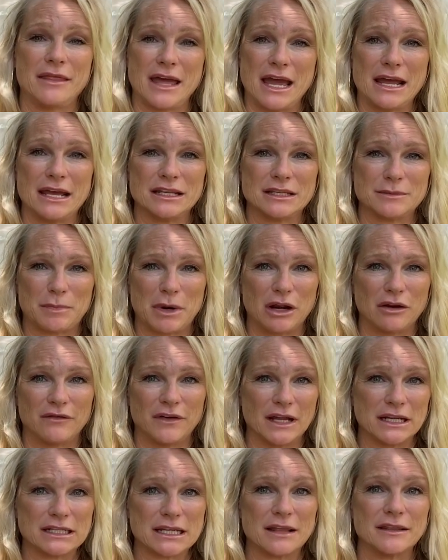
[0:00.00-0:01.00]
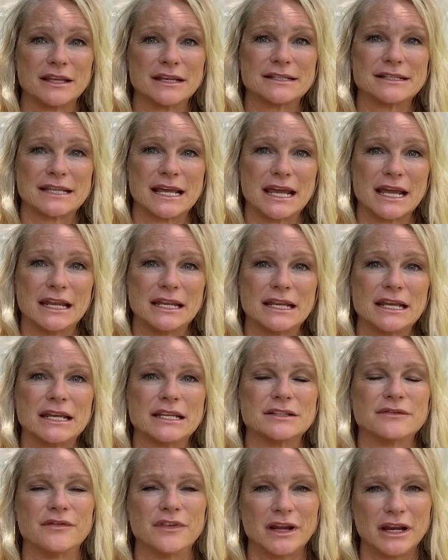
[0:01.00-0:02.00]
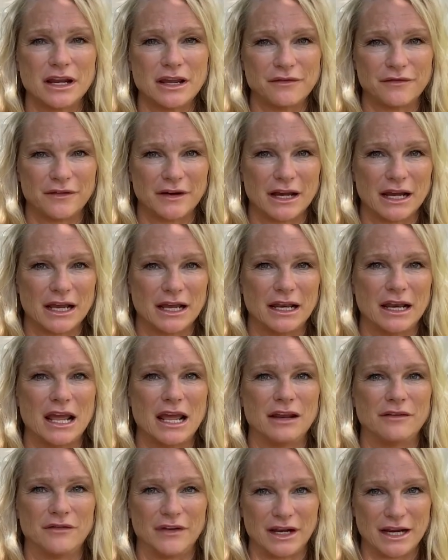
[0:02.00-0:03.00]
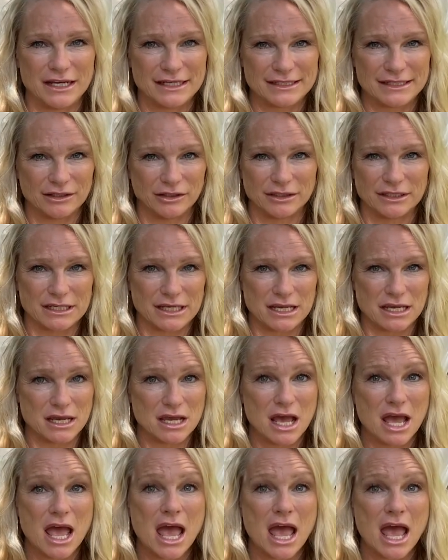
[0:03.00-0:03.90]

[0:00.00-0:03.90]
that is perfect. The sand is very fine and very silty,